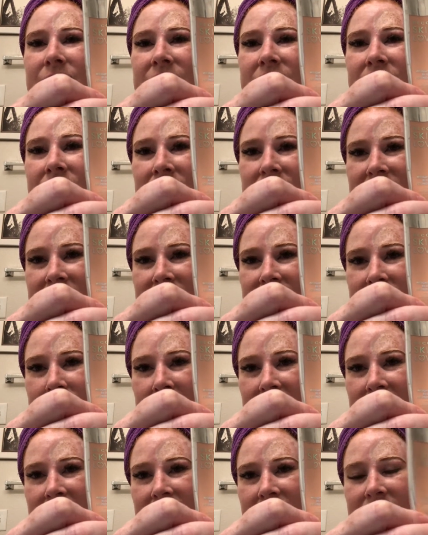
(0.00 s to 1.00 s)
So this is
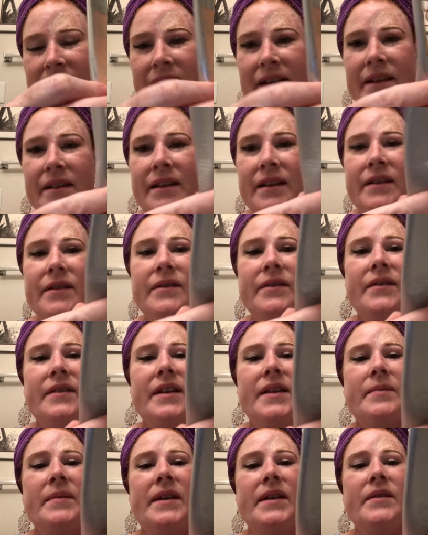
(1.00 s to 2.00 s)
Becca Skin Love.
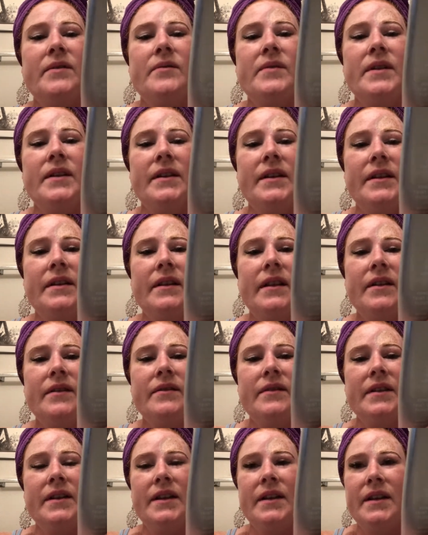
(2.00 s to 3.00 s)
They make a really
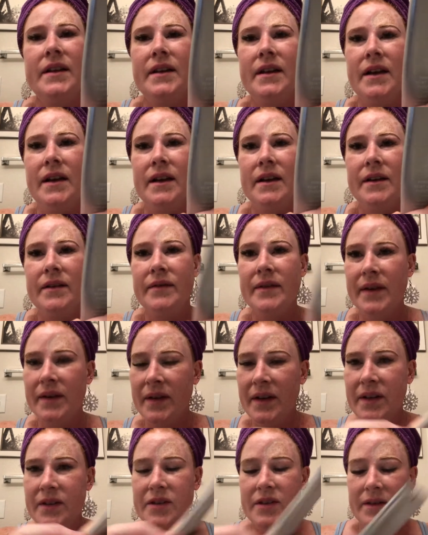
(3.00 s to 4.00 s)
lovely
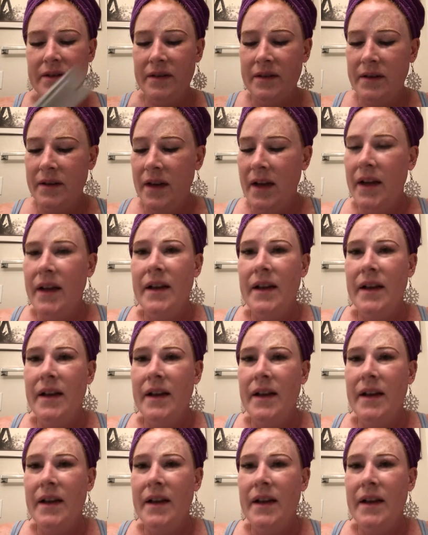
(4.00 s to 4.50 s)
foundation.